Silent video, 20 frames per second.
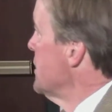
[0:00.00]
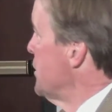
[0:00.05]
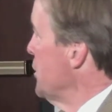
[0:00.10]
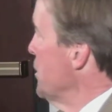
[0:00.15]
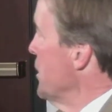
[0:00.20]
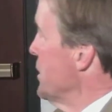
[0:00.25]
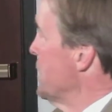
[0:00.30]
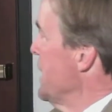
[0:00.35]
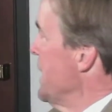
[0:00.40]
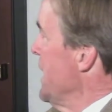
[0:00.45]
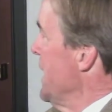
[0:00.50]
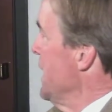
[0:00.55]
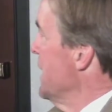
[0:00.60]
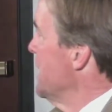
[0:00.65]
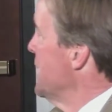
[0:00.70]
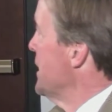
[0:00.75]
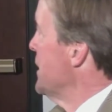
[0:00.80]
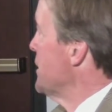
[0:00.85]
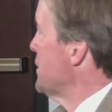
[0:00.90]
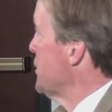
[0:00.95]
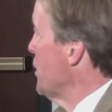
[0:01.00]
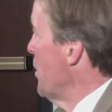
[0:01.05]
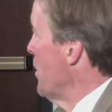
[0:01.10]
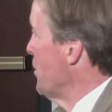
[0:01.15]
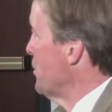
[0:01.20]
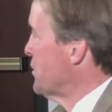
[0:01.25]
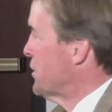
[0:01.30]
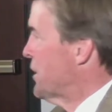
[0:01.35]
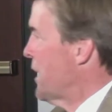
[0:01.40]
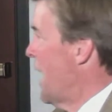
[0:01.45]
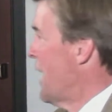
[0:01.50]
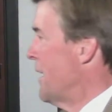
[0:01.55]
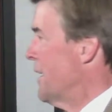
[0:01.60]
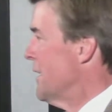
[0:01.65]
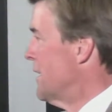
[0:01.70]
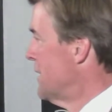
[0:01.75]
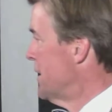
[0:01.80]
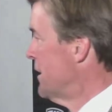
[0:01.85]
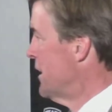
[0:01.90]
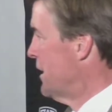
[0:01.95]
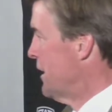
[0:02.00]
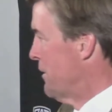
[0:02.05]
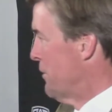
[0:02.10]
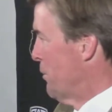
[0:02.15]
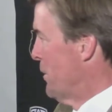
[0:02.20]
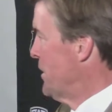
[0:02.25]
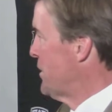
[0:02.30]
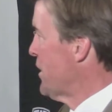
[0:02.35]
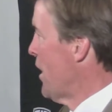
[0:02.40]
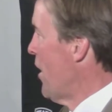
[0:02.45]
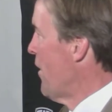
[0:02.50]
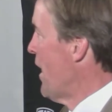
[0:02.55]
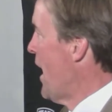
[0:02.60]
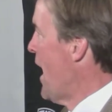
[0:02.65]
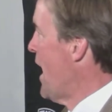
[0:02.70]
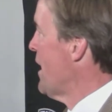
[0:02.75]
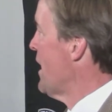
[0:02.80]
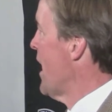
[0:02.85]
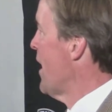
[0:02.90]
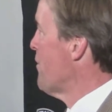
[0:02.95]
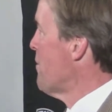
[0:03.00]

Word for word: to a T. So it was kind of, we saw that.